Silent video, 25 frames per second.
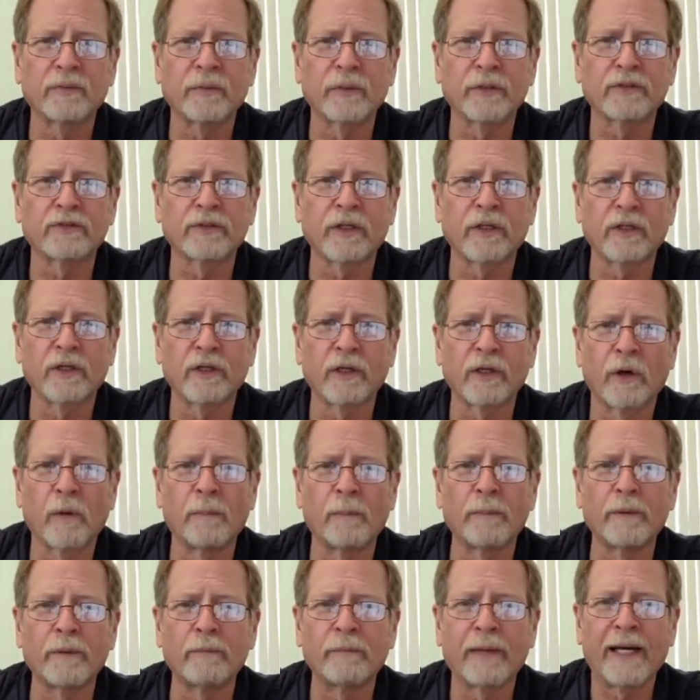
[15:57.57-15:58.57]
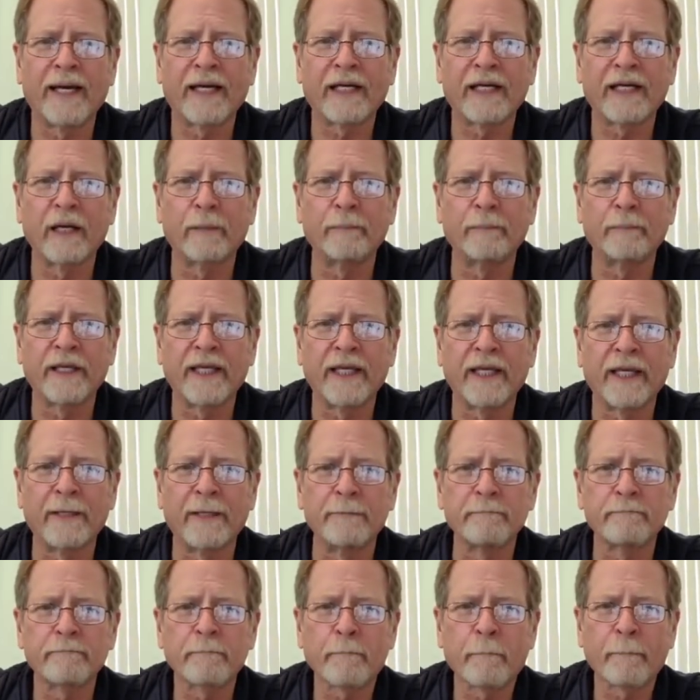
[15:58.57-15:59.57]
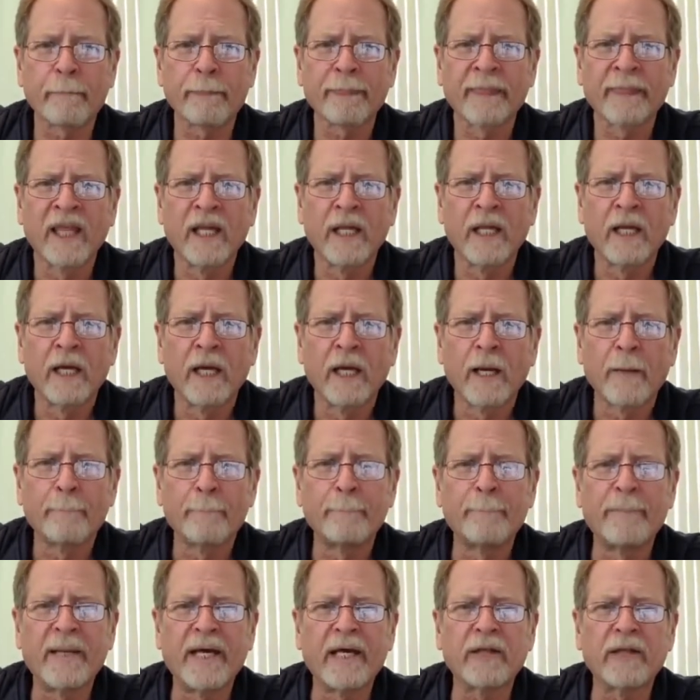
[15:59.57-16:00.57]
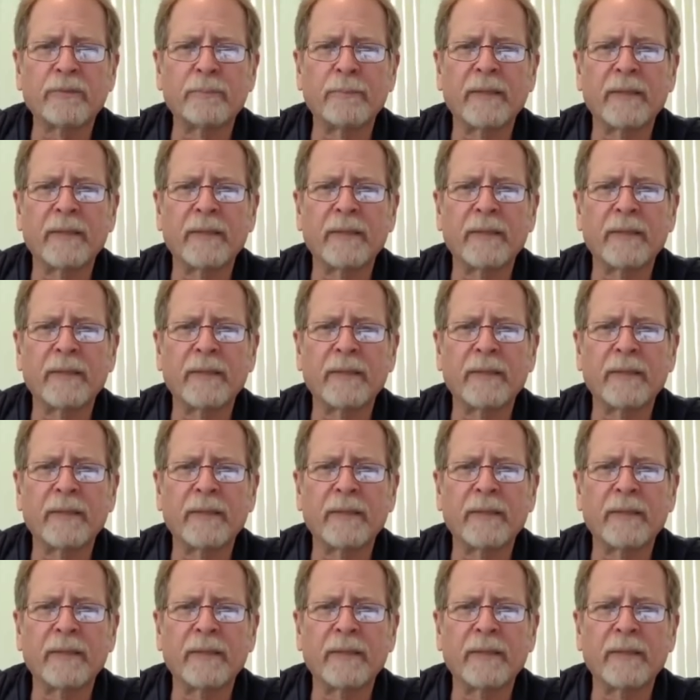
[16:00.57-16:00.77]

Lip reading: we're starting to open back up again. Best